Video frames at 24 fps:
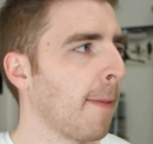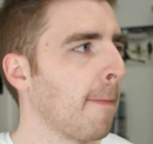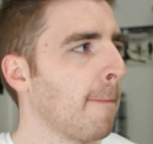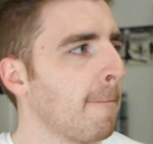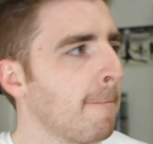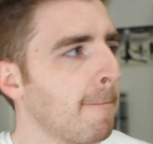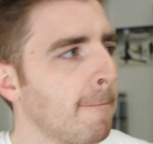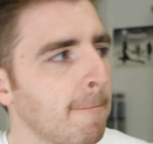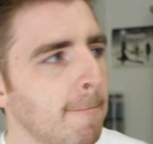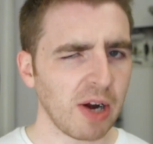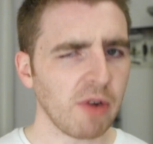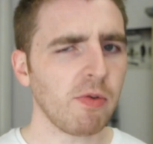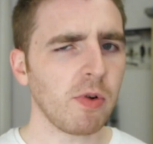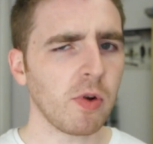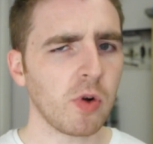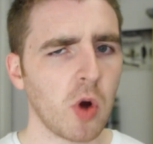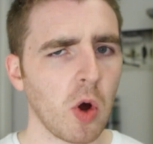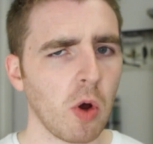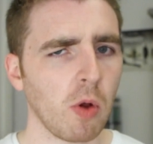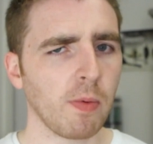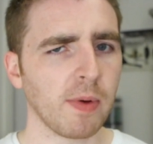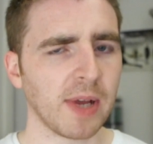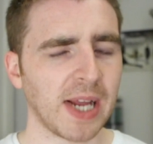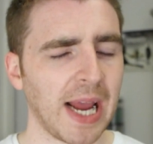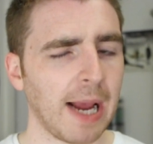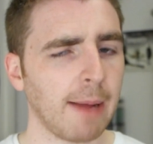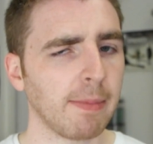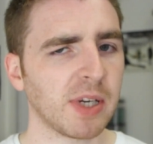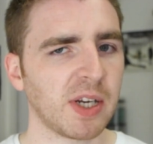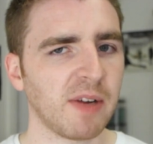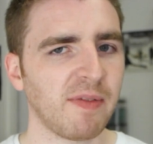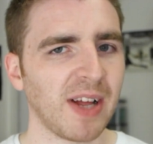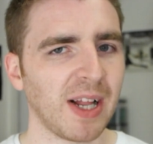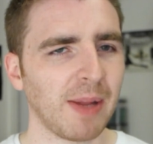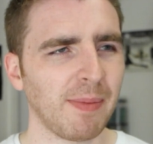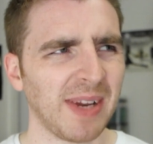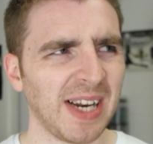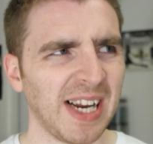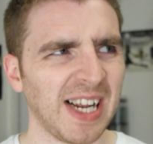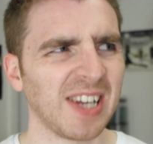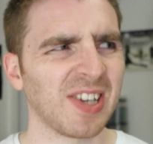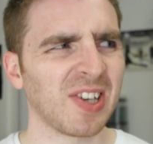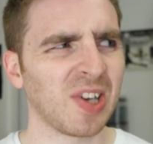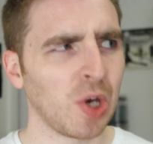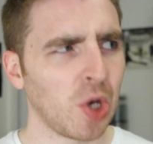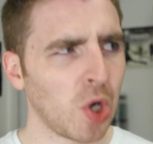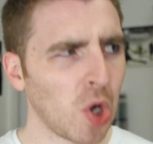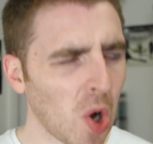Your general goal with games development
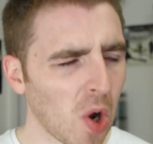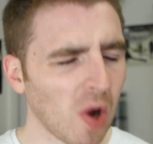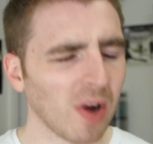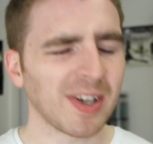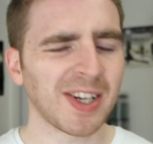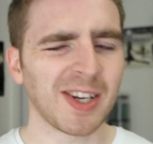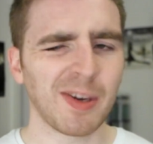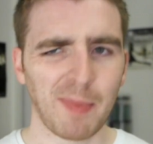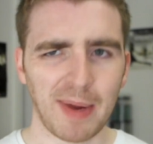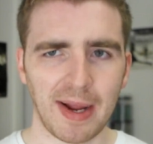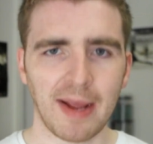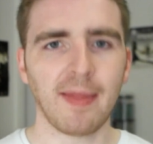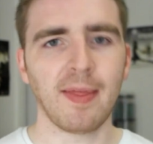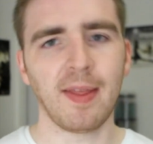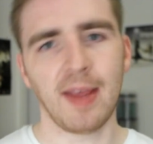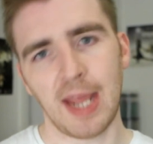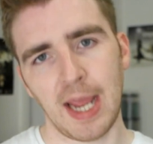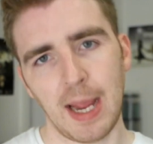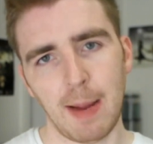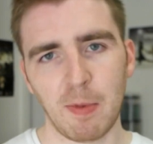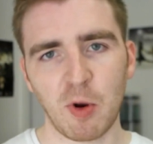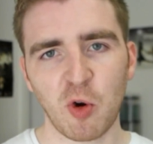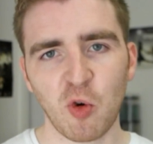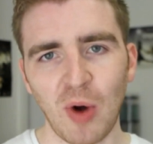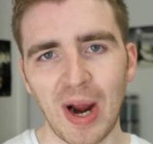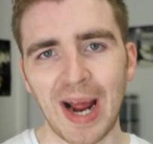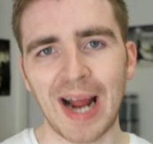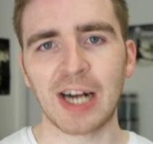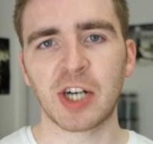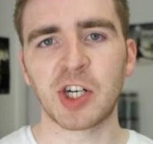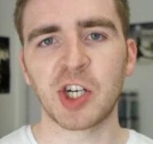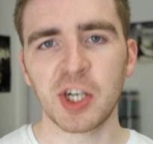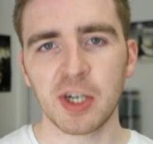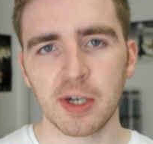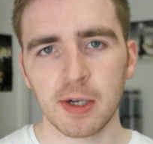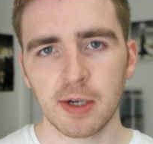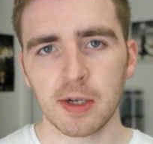is not to make the game crash.